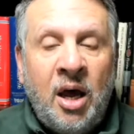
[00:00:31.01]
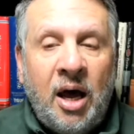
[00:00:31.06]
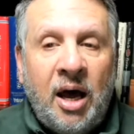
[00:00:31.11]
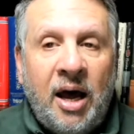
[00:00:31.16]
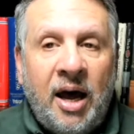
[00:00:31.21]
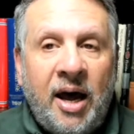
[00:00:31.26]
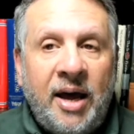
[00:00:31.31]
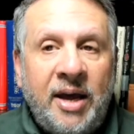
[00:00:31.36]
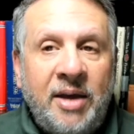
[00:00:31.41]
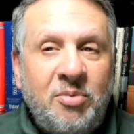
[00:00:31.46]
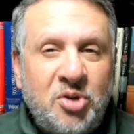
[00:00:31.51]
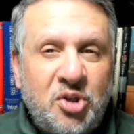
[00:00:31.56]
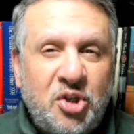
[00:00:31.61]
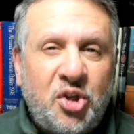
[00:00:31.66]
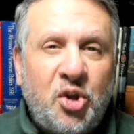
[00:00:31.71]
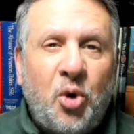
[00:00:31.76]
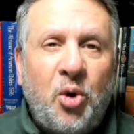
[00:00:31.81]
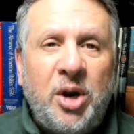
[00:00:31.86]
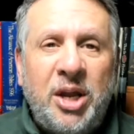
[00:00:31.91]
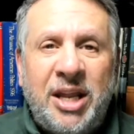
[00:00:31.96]
He was
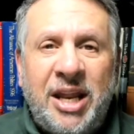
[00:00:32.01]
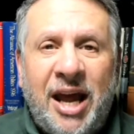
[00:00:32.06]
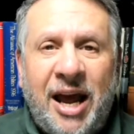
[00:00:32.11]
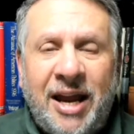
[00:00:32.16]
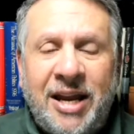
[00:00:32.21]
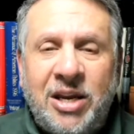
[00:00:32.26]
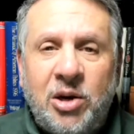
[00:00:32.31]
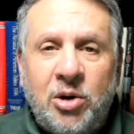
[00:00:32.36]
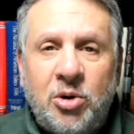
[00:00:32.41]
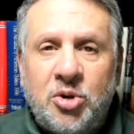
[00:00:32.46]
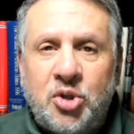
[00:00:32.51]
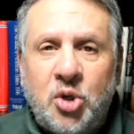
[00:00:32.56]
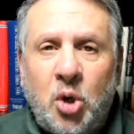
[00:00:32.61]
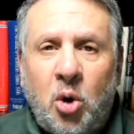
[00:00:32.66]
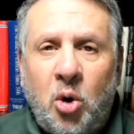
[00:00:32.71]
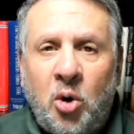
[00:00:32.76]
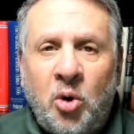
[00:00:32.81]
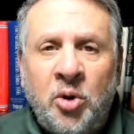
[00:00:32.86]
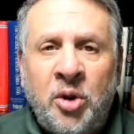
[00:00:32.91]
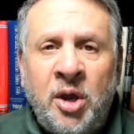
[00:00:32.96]
39 years
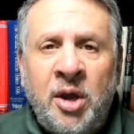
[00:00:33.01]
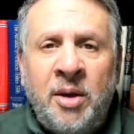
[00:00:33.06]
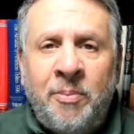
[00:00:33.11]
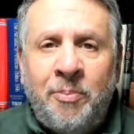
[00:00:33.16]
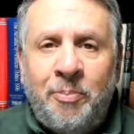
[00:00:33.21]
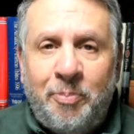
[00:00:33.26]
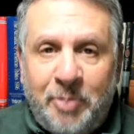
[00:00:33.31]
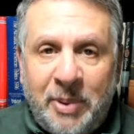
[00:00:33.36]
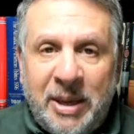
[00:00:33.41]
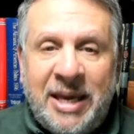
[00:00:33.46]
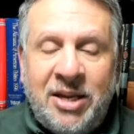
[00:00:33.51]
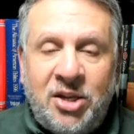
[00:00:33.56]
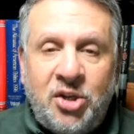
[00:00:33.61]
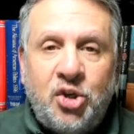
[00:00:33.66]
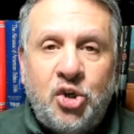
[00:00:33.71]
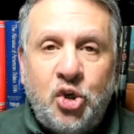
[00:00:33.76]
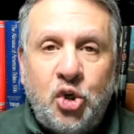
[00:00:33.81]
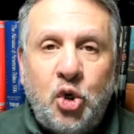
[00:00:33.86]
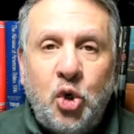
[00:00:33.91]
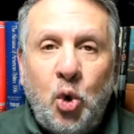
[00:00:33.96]
old, beat
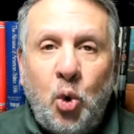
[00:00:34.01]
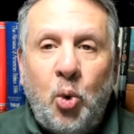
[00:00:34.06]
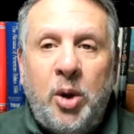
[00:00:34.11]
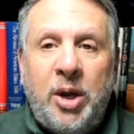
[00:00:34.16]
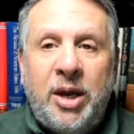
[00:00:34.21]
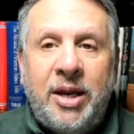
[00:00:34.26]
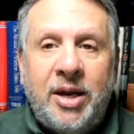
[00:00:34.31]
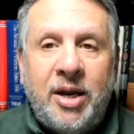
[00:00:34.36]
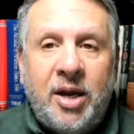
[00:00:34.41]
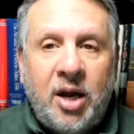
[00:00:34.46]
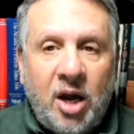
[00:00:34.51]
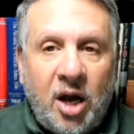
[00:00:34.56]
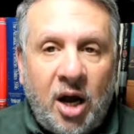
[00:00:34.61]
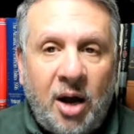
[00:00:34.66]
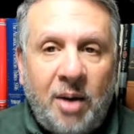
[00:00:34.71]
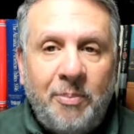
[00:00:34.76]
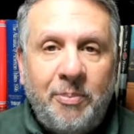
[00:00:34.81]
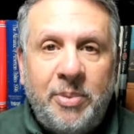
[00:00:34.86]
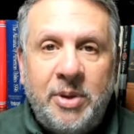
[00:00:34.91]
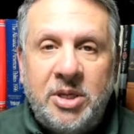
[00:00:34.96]
two
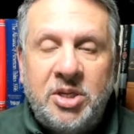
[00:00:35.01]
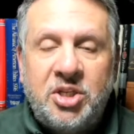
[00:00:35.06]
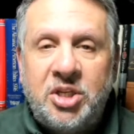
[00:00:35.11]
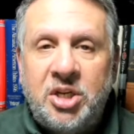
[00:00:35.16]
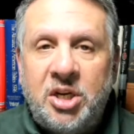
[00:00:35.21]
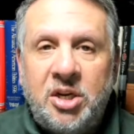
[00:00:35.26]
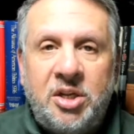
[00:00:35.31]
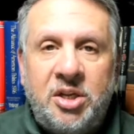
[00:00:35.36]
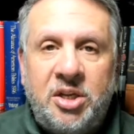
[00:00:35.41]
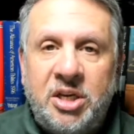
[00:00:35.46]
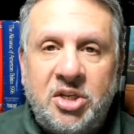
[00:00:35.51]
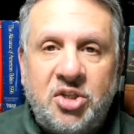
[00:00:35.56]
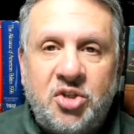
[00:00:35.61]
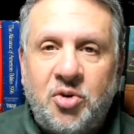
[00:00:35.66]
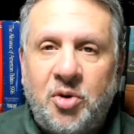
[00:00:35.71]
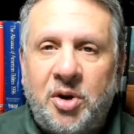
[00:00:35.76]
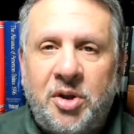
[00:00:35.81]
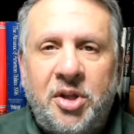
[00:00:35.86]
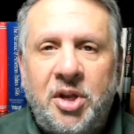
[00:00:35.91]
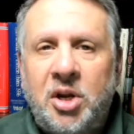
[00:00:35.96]
incumbents in a
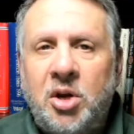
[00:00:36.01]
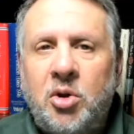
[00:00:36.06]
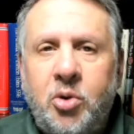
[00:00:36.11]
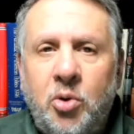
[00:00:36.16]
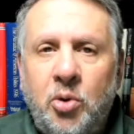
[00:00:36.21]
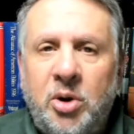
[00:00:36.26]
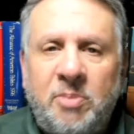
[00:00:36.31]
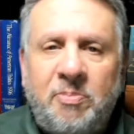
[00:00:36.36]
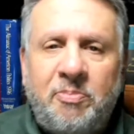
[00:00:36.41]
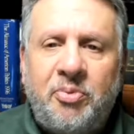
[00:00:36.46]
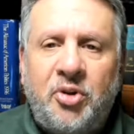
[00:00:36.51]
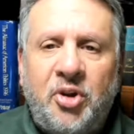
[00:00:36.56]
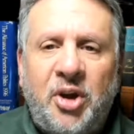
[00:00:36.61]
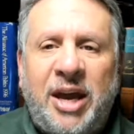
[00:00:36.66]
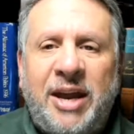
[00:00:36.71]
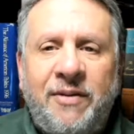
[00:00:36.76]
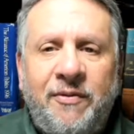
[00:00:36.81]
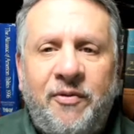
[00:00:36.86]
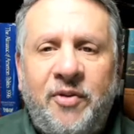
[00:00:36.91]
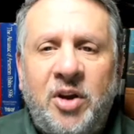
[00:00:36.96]
district that included
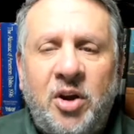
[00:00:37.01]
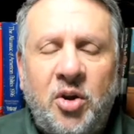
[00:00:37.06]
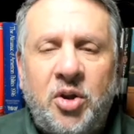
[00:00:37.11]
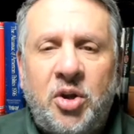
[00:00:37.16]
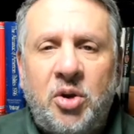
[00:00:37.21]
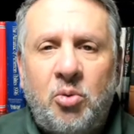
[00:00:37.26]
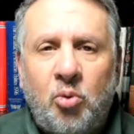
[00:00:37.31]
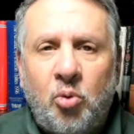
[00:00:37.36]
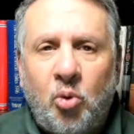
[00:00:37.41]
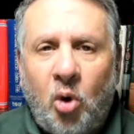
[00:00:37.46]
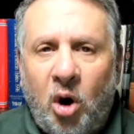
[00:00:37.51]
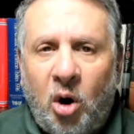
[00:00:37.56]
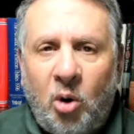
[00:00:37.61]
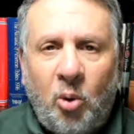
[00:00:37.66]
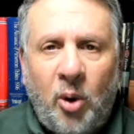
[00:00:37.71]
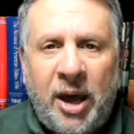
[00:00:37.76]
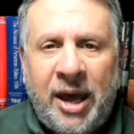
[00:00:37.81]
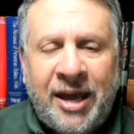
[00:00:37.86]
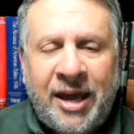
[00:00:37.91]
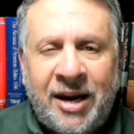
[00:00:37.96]
Plainfield and
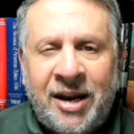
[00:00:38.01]
Rahway.